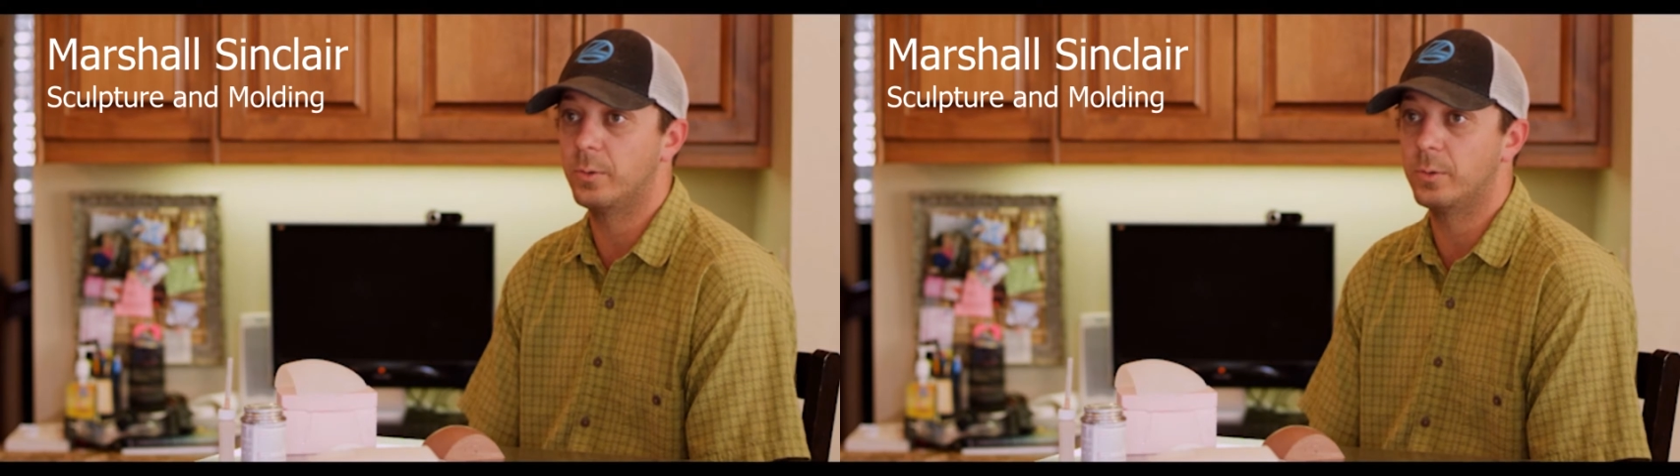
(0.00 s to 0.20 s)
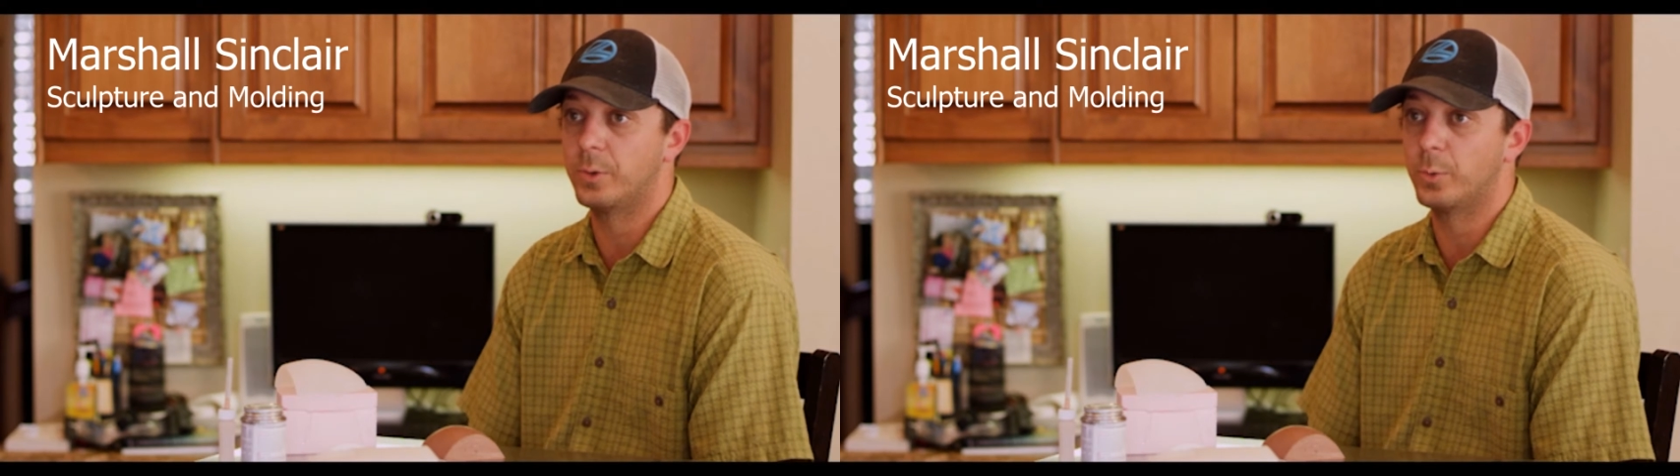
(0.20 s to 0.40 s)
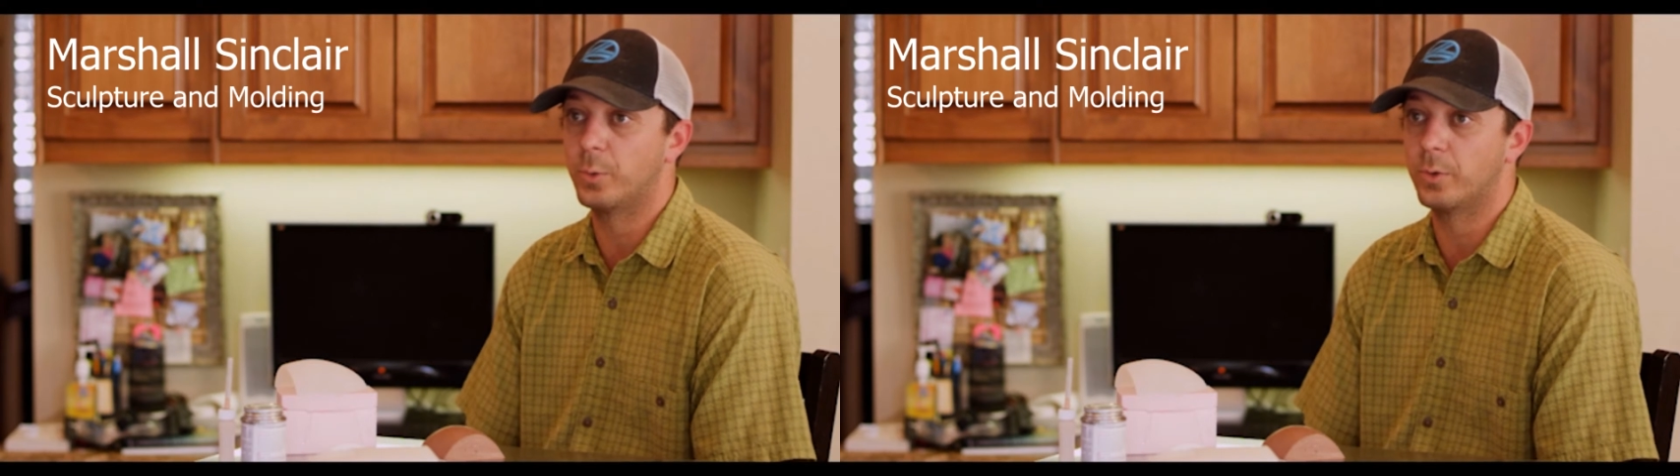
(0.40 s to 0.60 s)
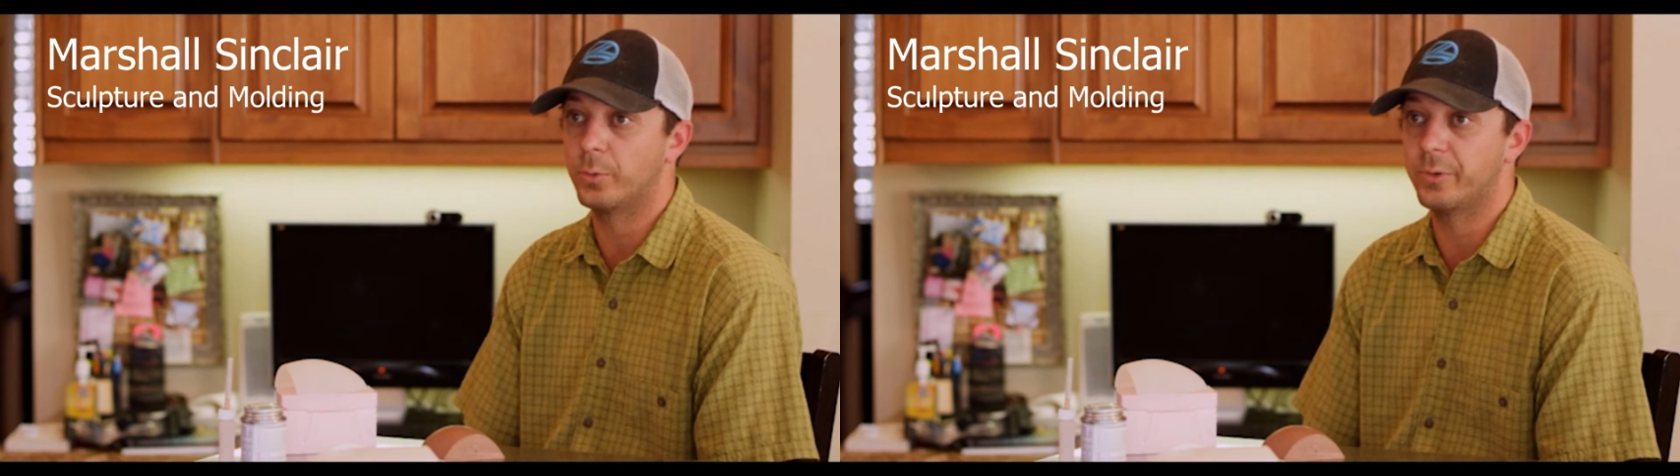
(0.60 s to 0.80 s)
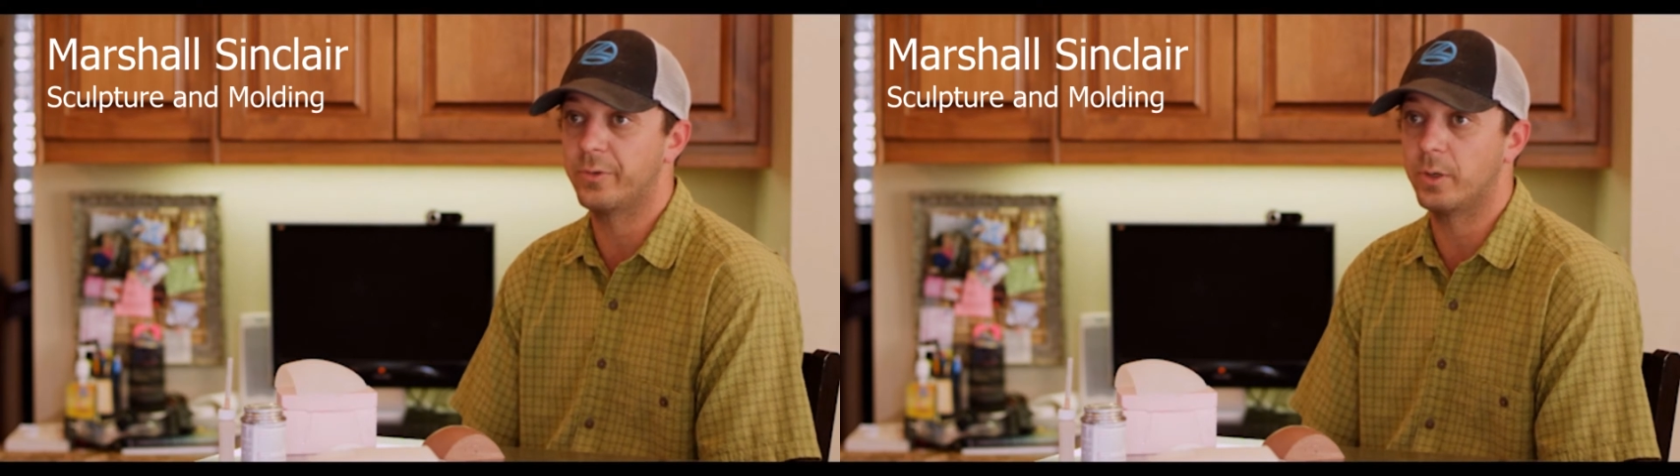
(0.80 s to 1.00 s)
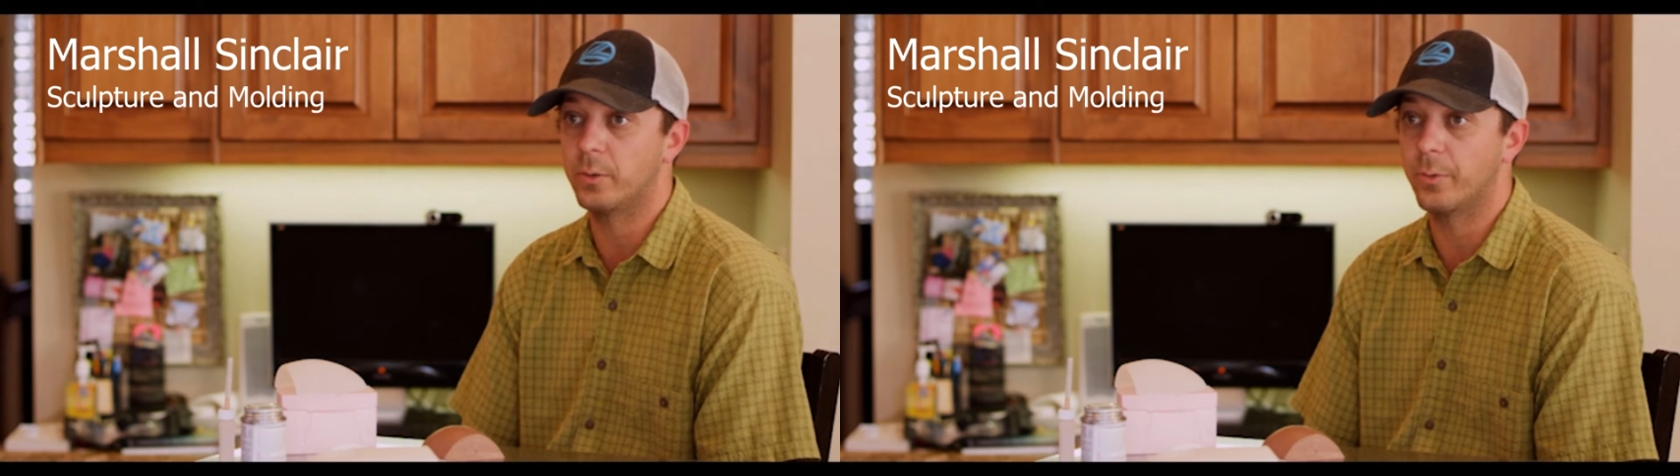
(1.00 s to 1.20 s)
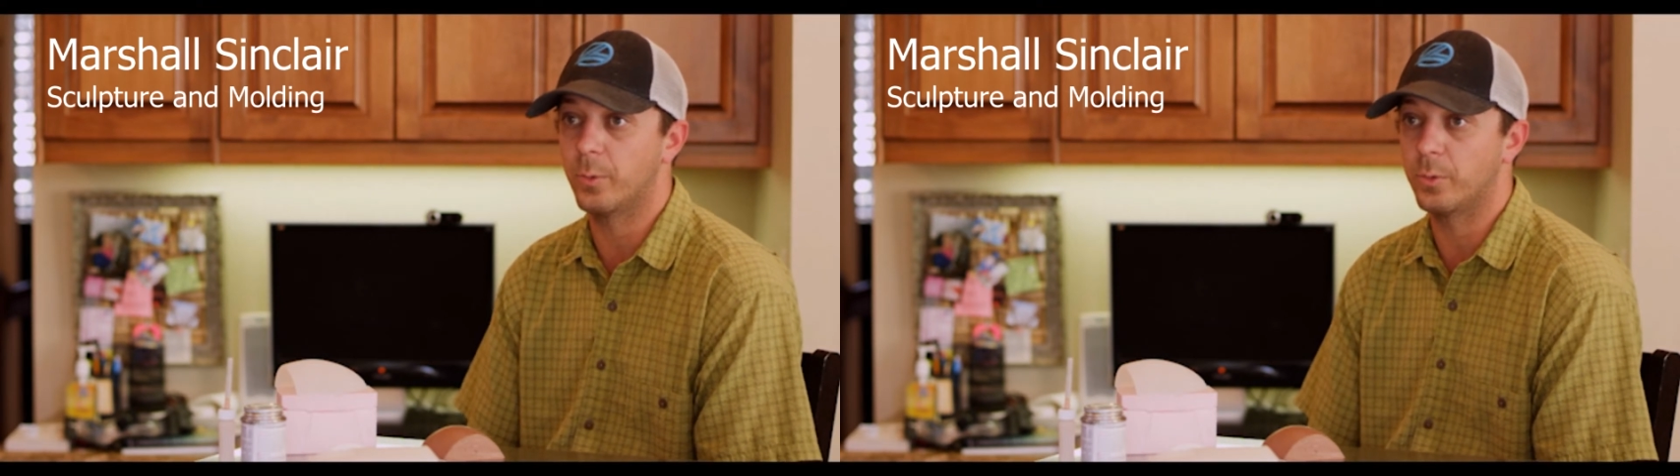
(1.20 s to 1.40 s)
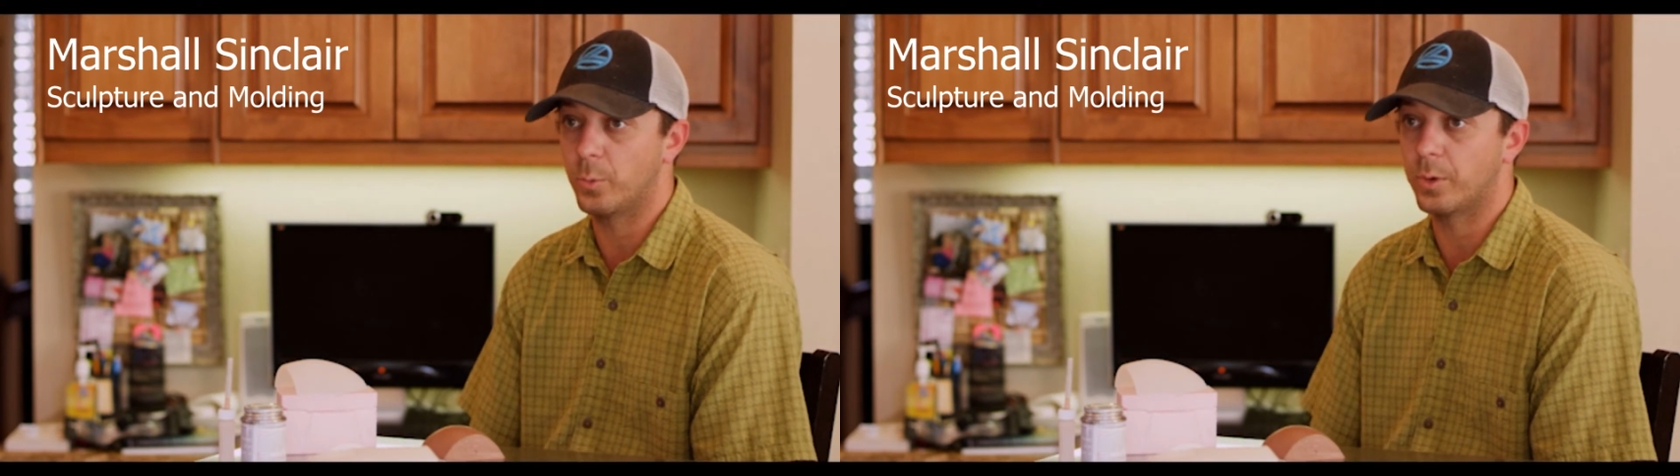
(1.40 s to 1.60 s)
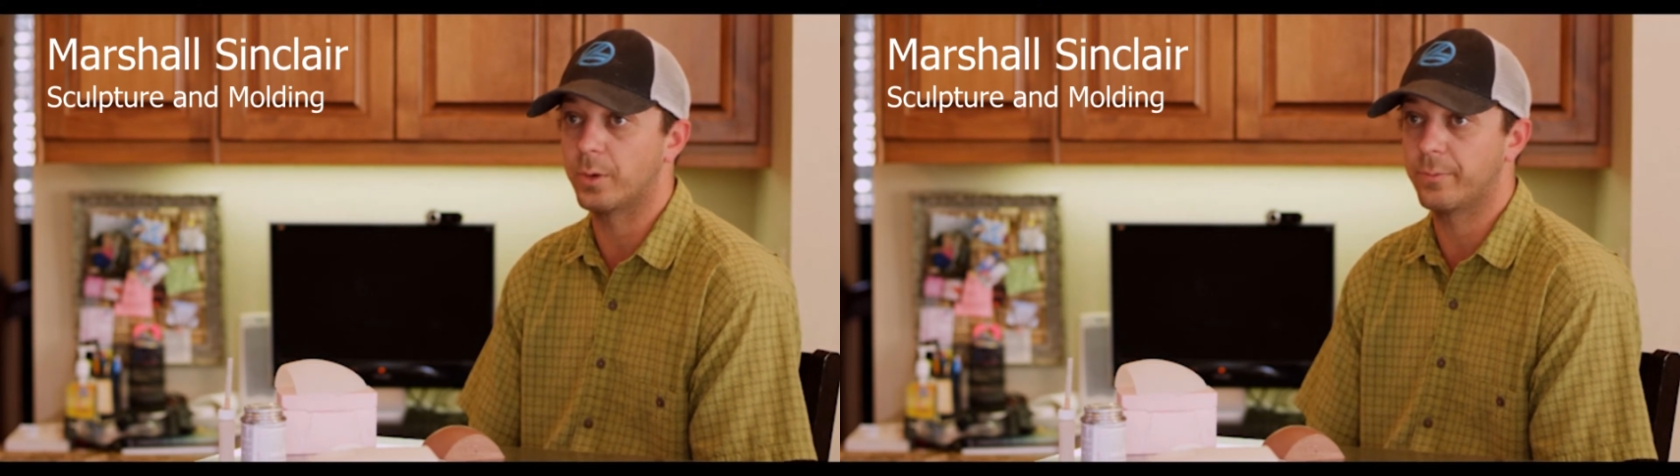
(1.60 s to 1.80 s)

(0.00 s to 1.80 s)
a real world material that would work